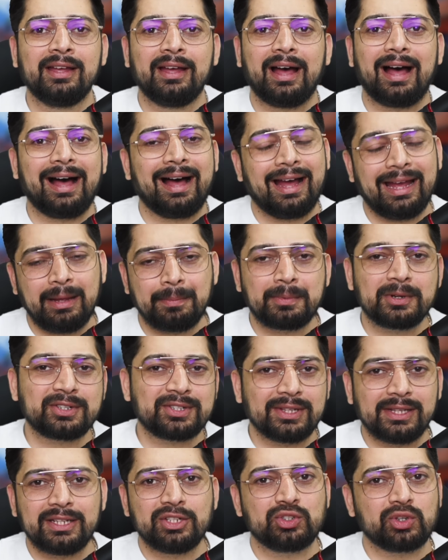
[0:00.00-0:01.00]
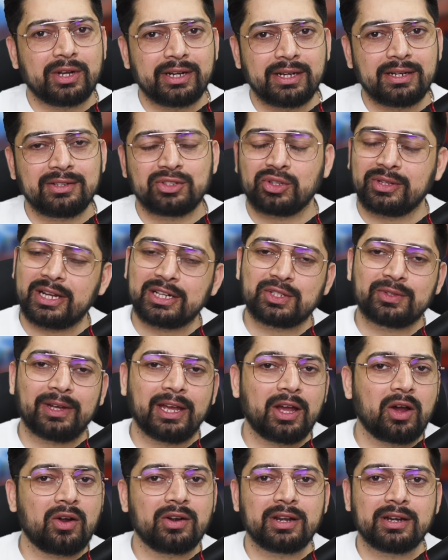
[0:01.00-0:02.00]
I personally enjoyed it, so that's why
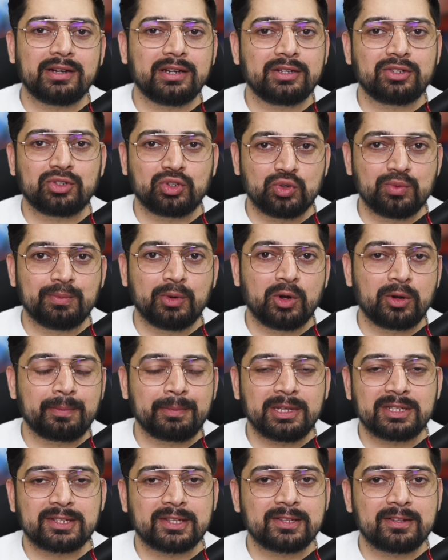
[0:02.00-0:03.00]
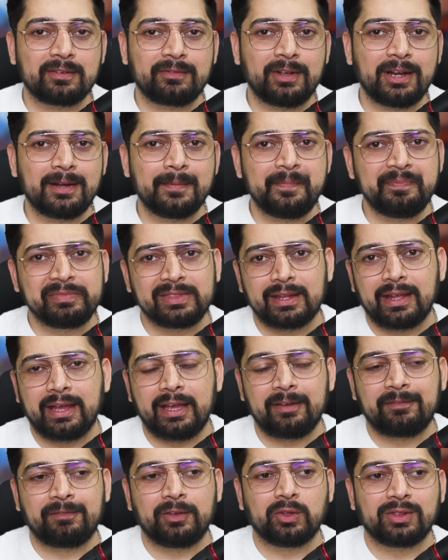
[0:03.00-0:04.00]
I ordered it two more pieces of it.
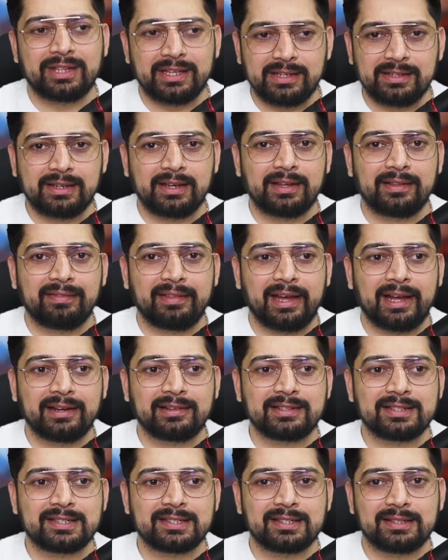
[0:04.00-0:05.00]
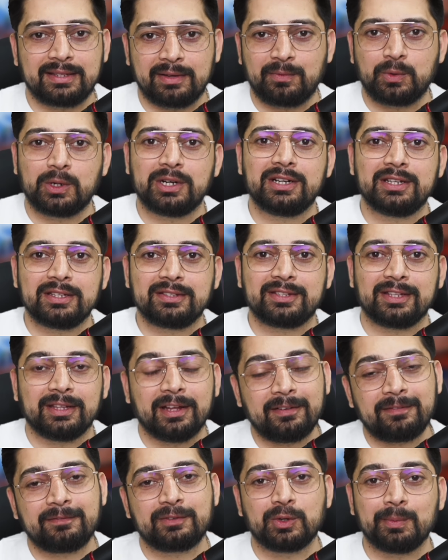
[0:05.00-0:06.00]
If you think that the word is
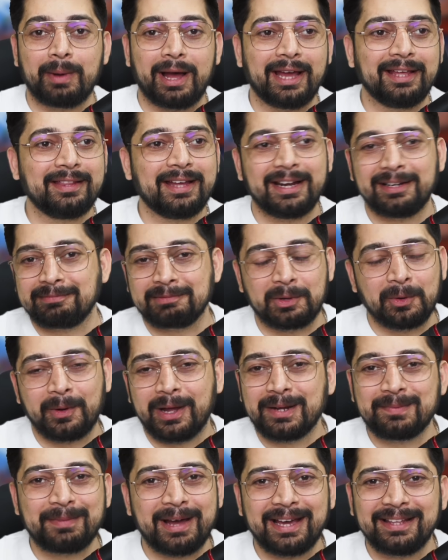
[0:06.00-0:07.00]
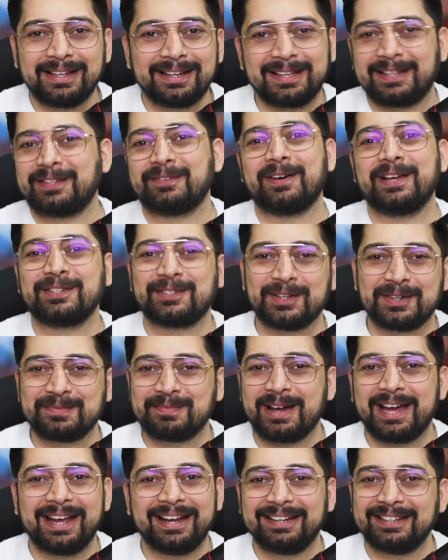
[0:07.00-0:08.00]
enough to buy that, go ahead buy that. Otherwise, don't
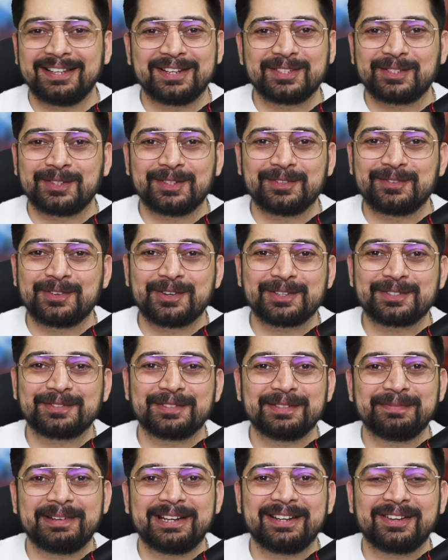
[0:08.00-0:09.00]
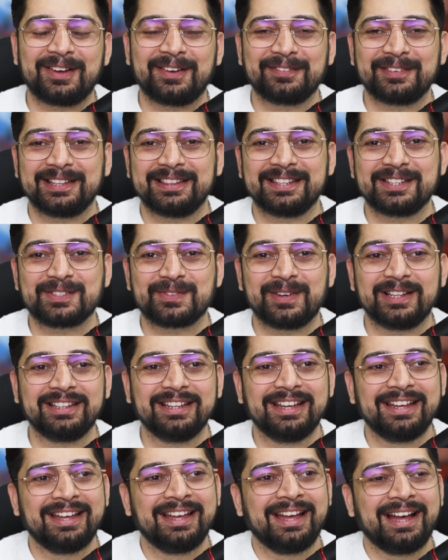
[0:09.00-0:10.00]
buy it. There is no forcefulment of in this one.
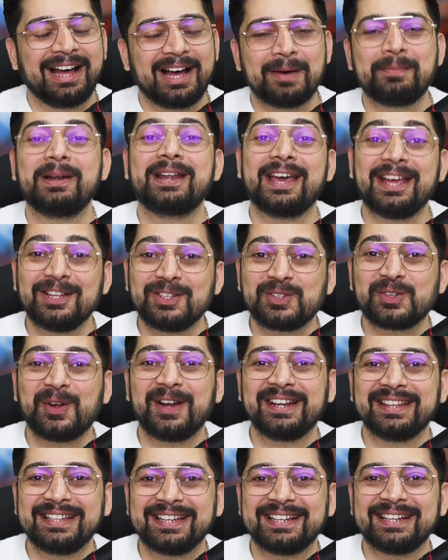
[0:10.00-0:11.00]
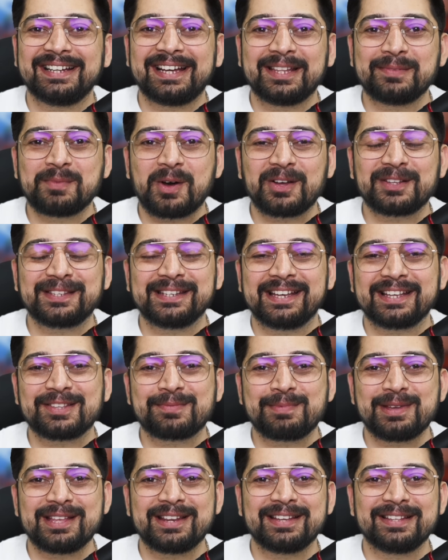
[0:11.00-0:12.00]
Uh, but I enjoyed the unboxing
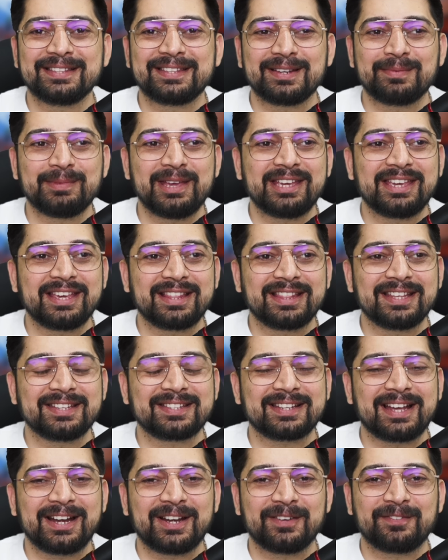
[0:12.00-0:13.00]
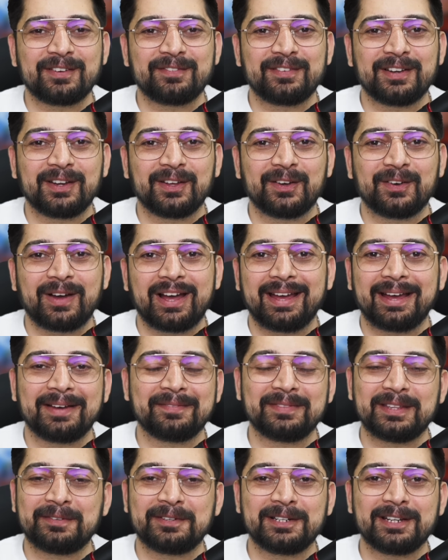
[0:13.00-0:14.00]
experience in making this kind of a video. I have
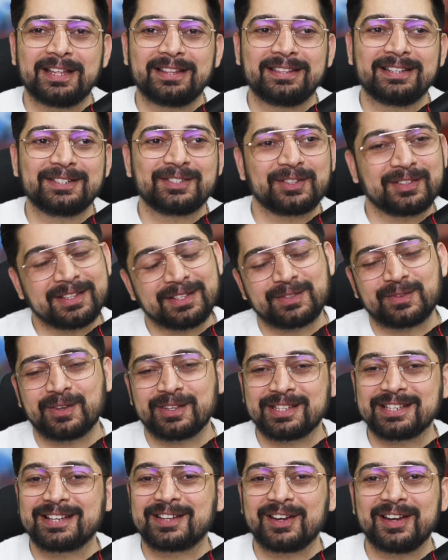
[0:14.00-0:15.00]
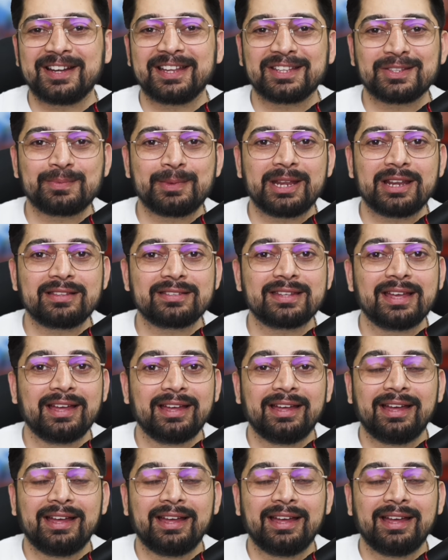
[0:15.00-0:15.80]
never done that, so this was a great experience.